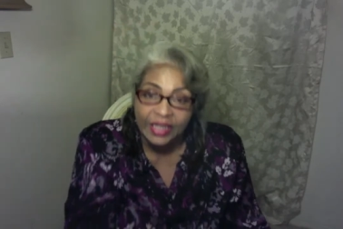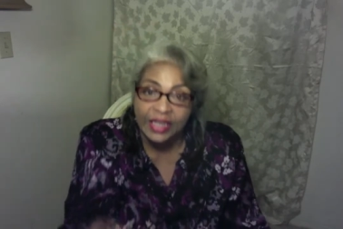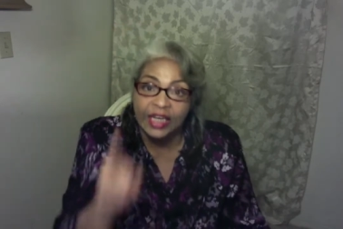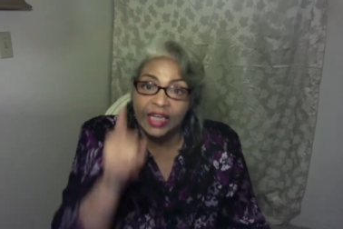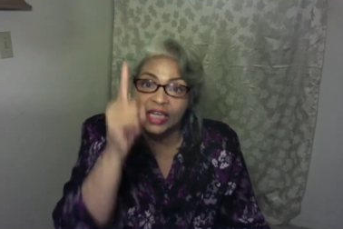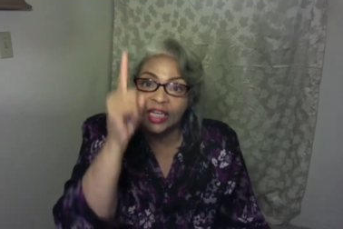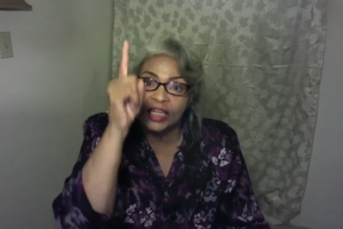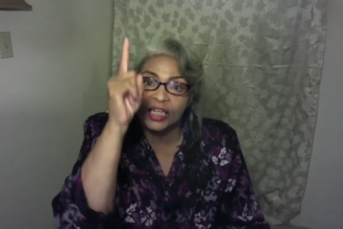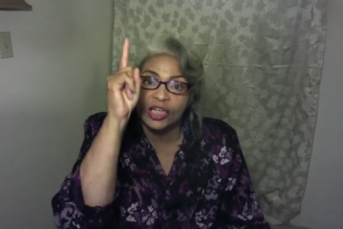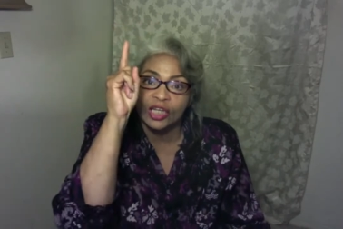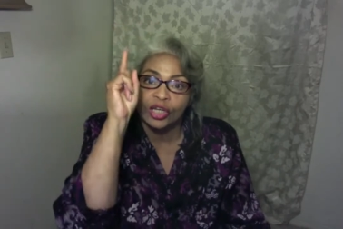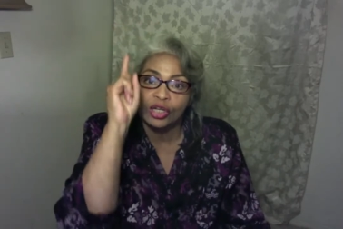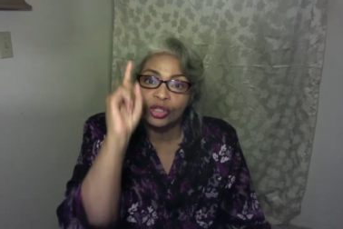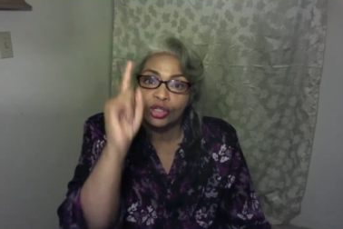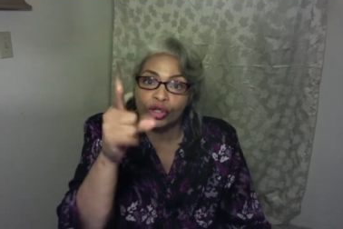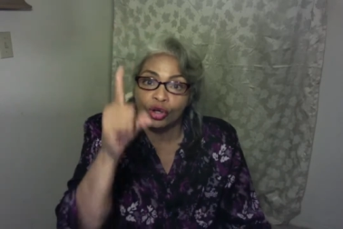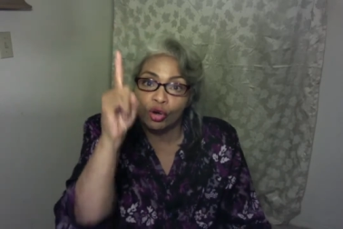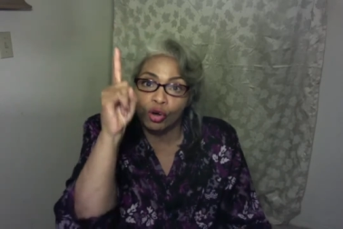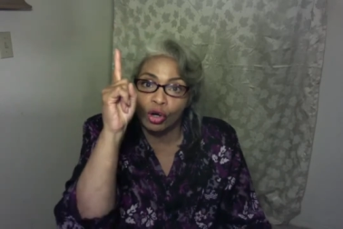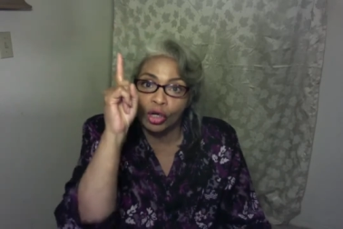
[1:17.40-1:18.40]
in
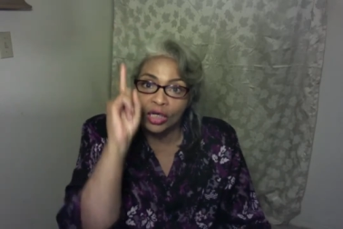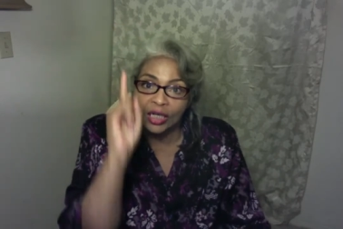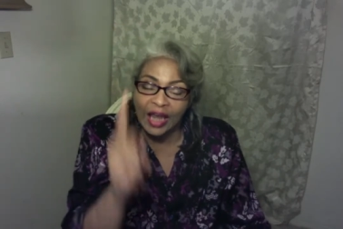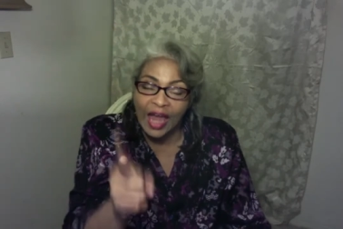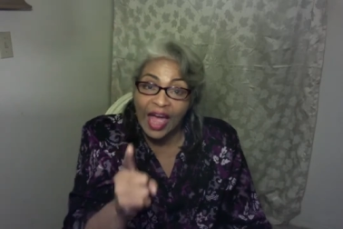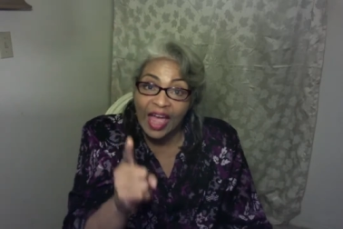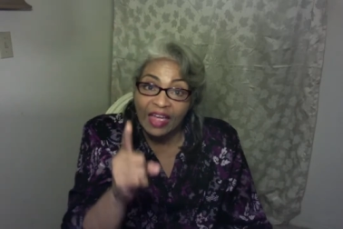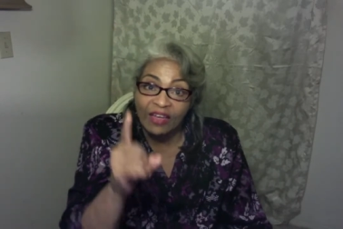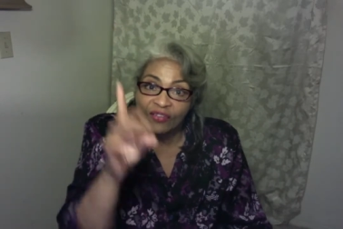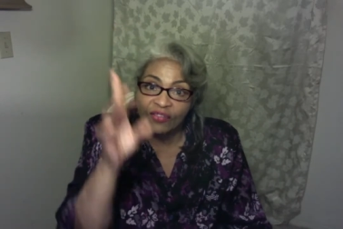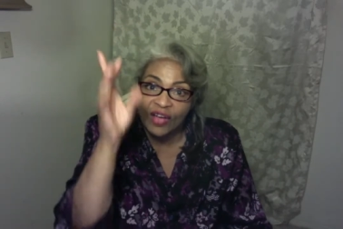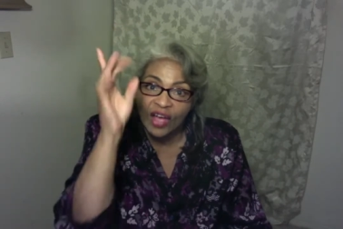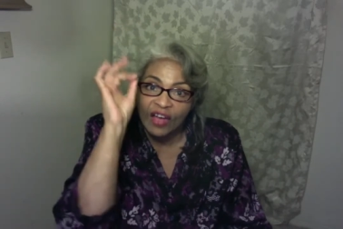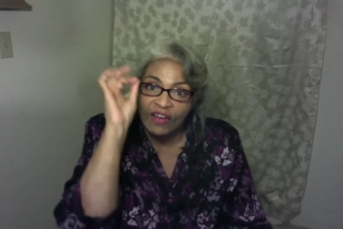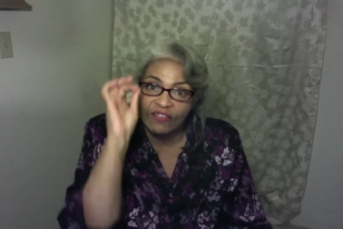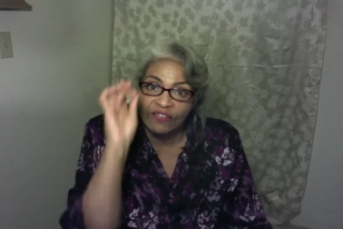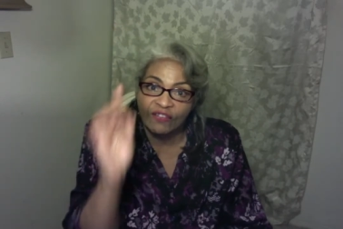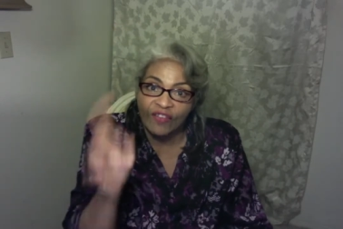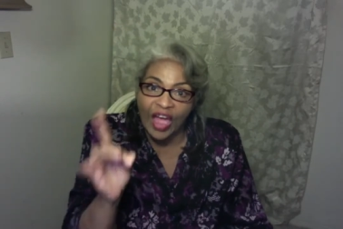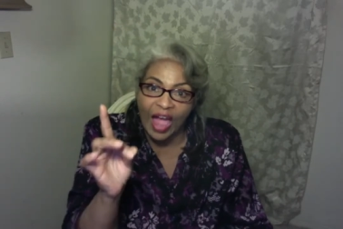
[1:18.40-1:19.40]
your life,
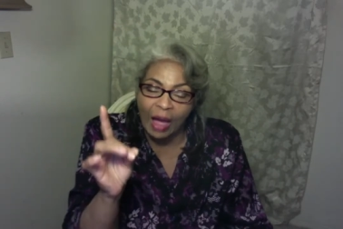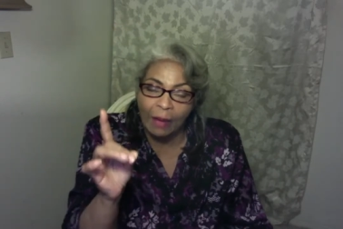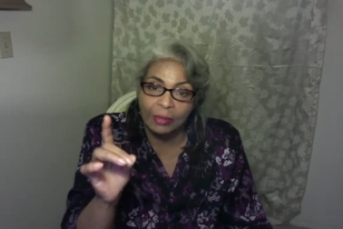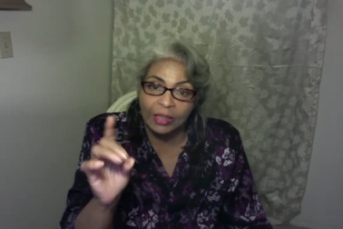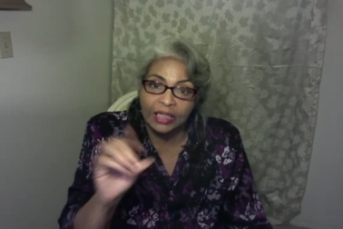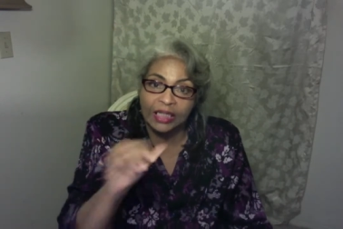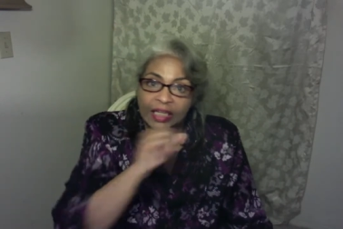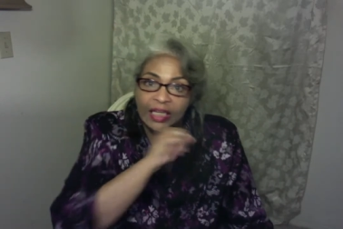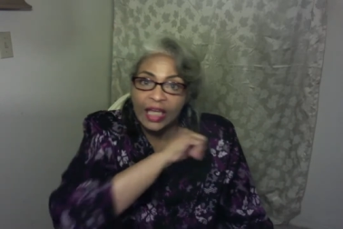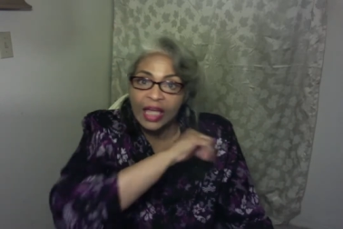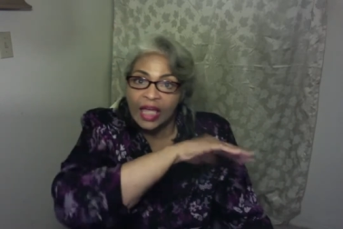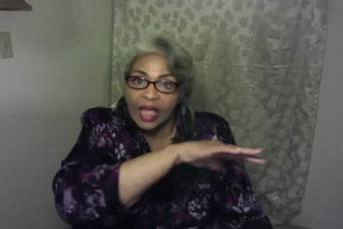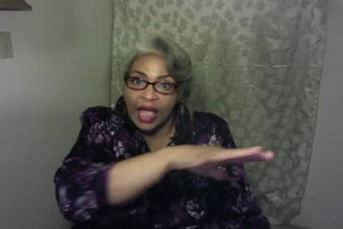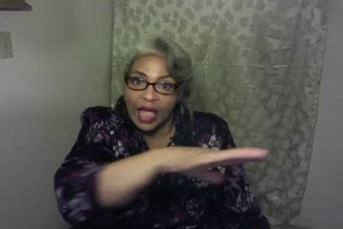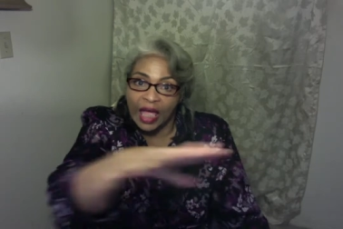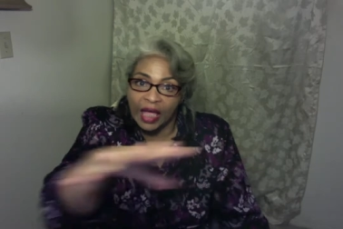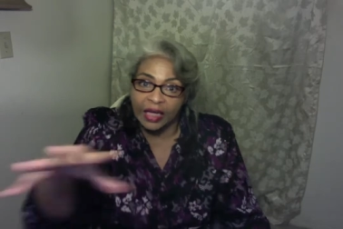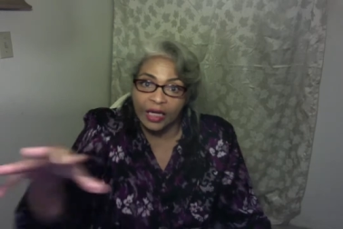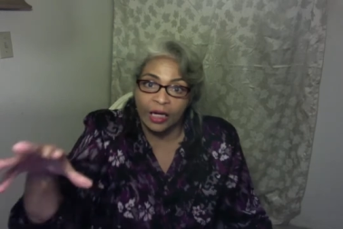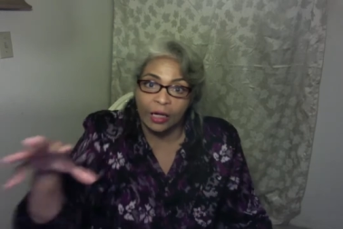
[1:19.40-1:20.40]
family,
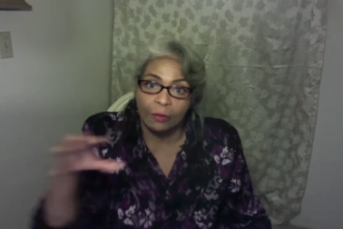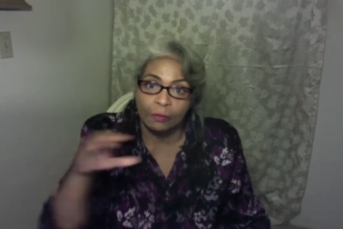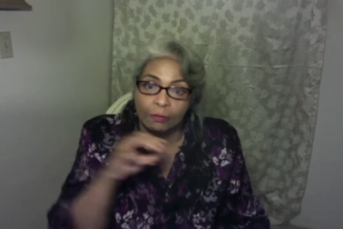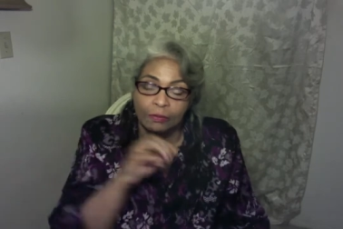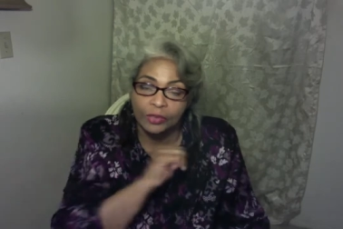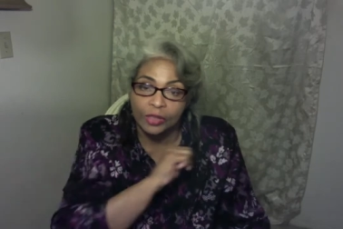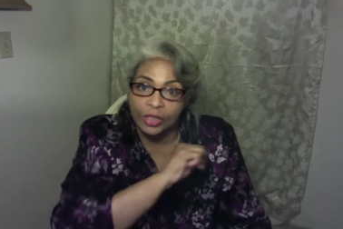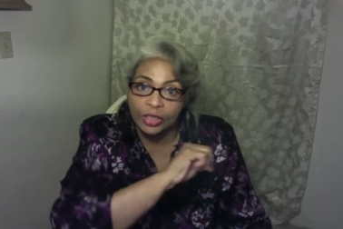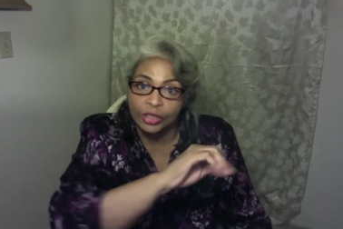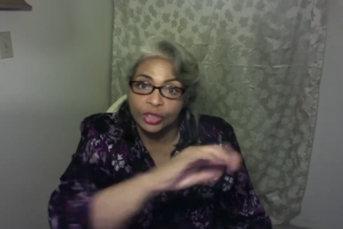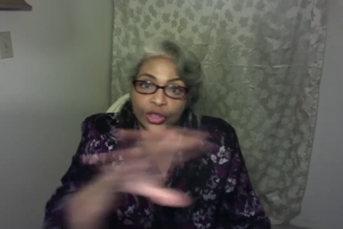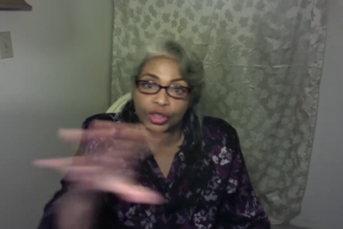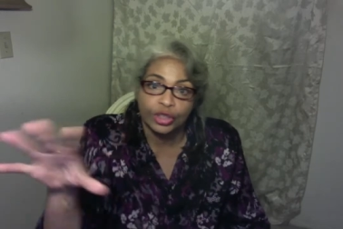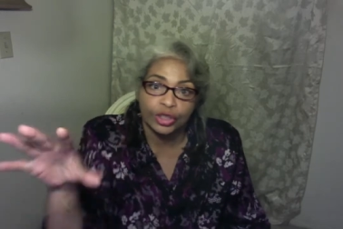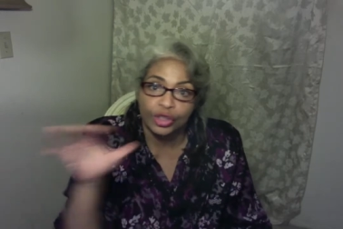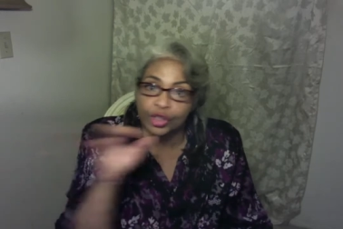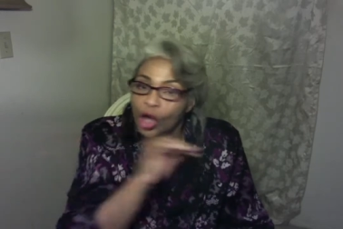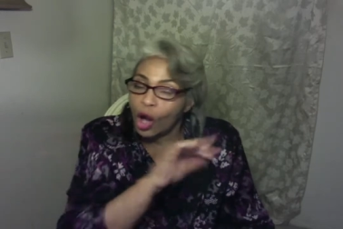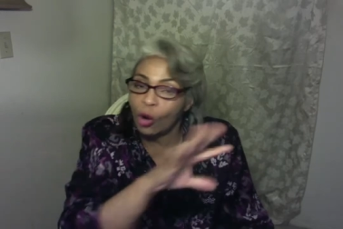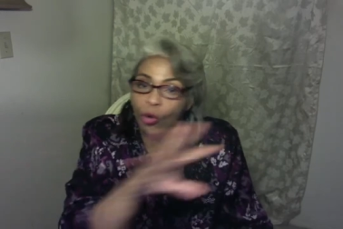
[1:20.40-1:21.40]
and com-, com
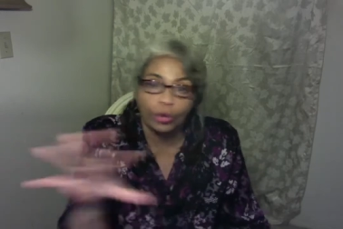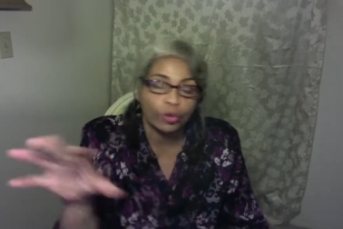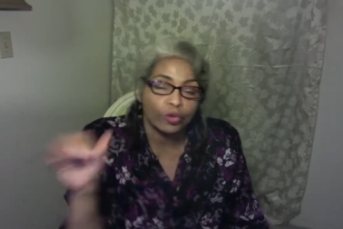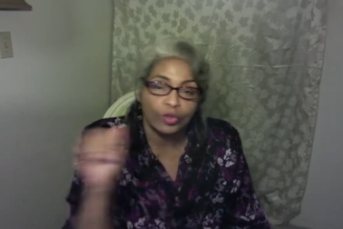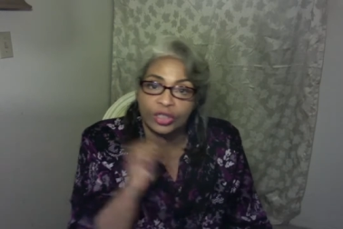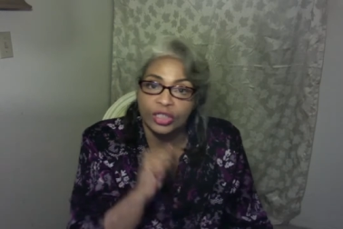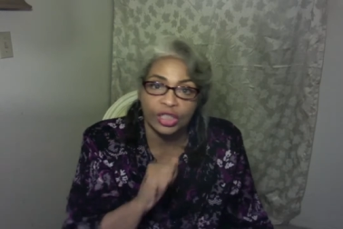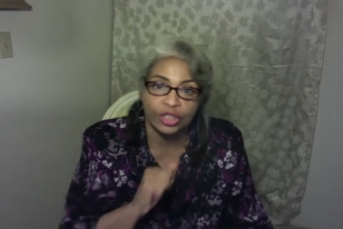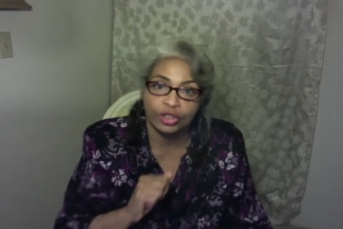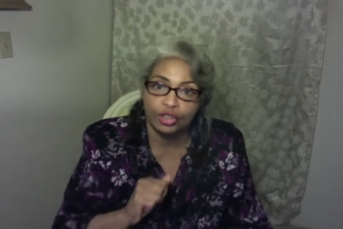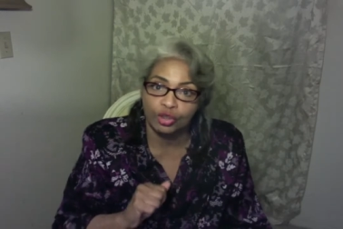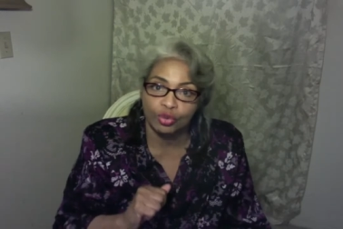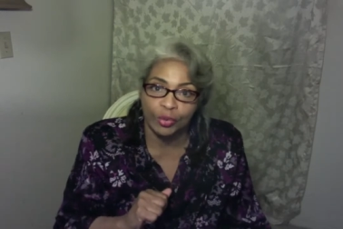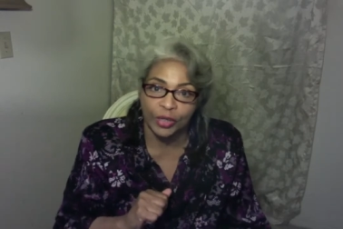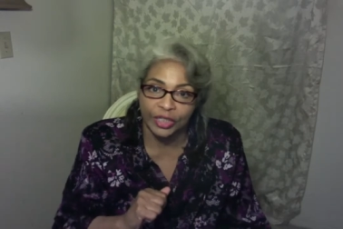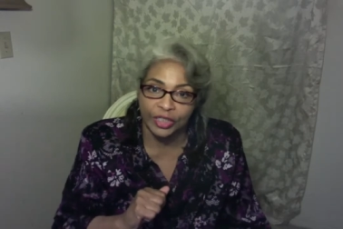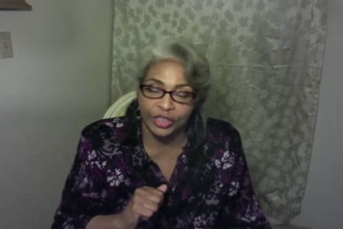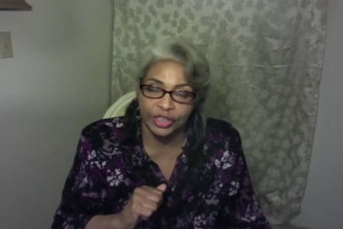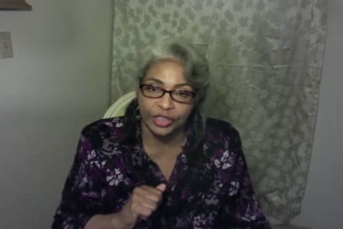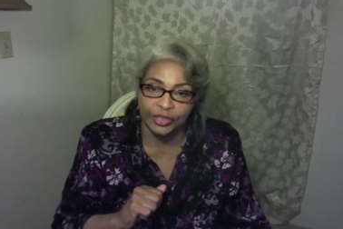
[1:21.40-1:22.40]
total
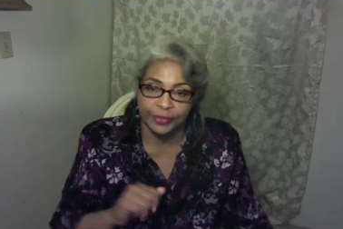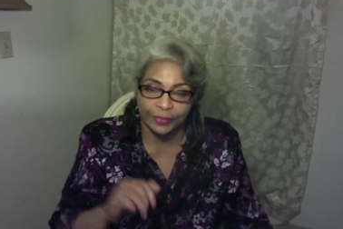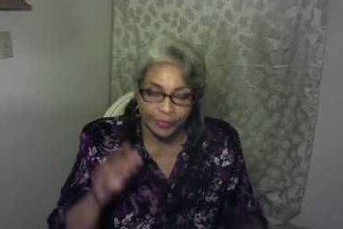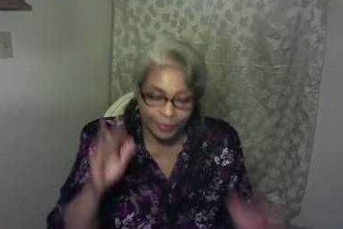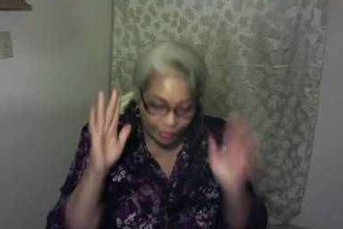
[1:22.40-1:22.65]
situation.